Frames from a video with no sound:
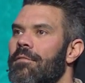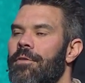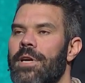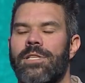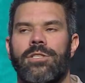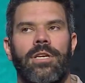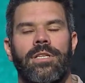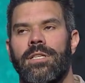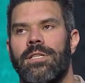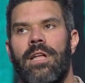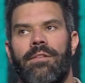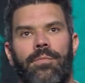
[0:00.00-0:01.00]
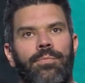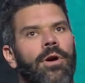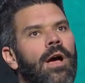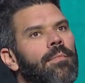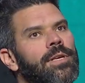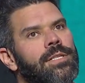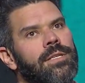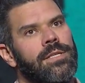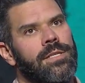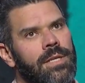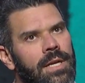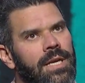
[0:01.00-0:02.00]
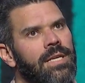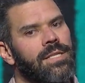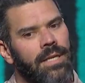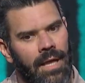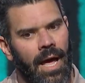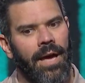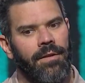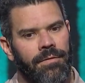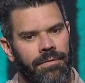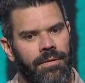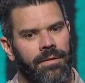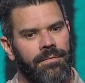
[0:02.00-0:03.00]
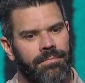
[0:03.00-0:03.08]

Friends, Jesus never promised us an easy life